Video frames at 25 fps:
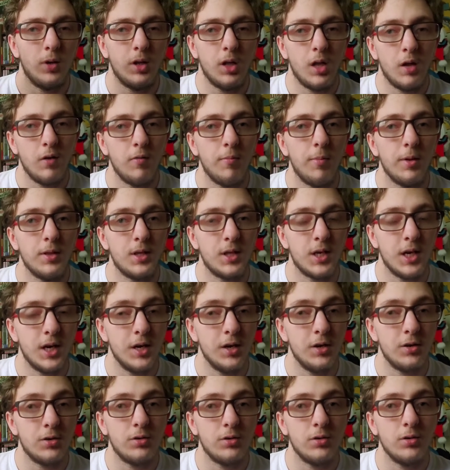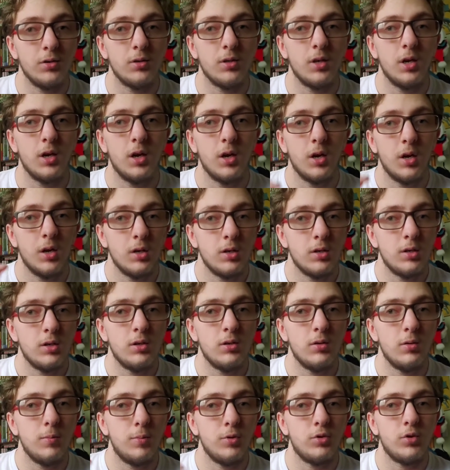we love about the characters
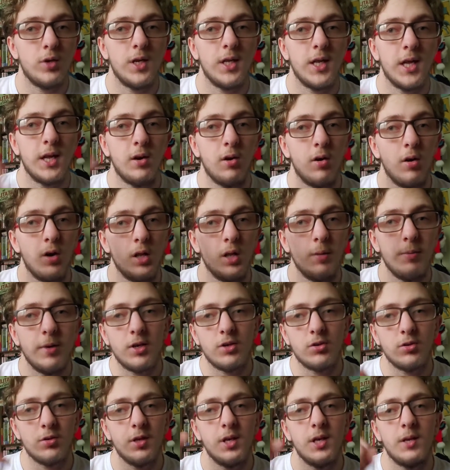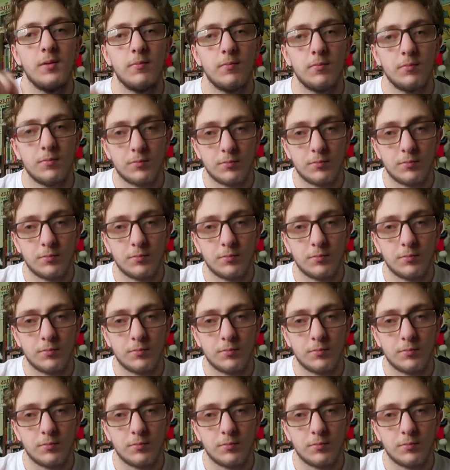to portray that on the big screen.